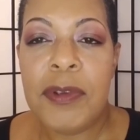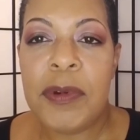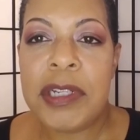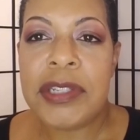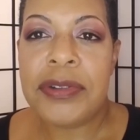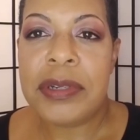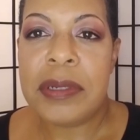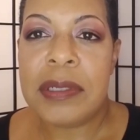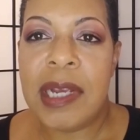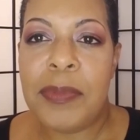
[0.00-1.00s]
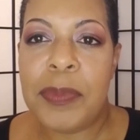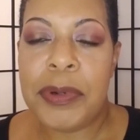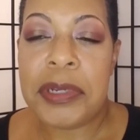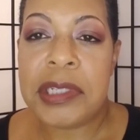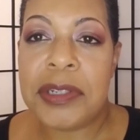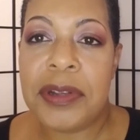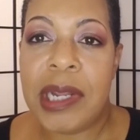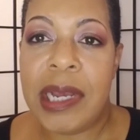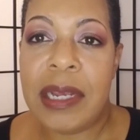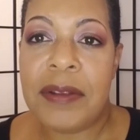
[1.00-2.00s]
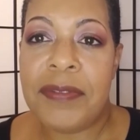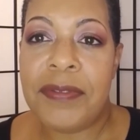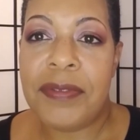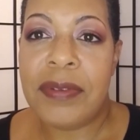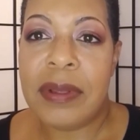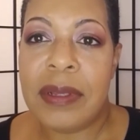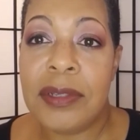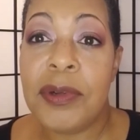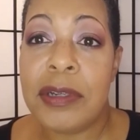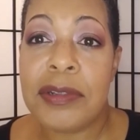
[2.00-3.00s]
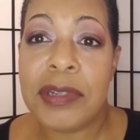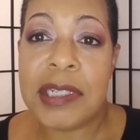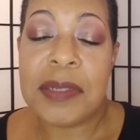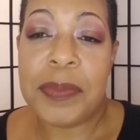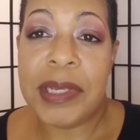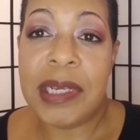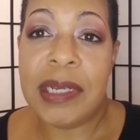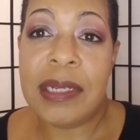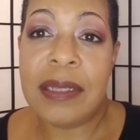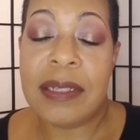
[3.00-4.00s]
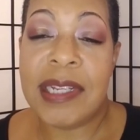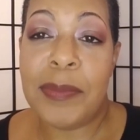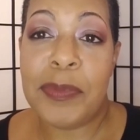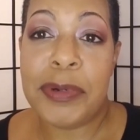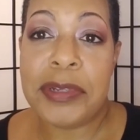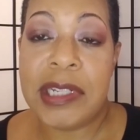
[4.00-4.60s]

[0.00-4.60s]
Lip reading: certain type of person in your life, you also need to be the type of person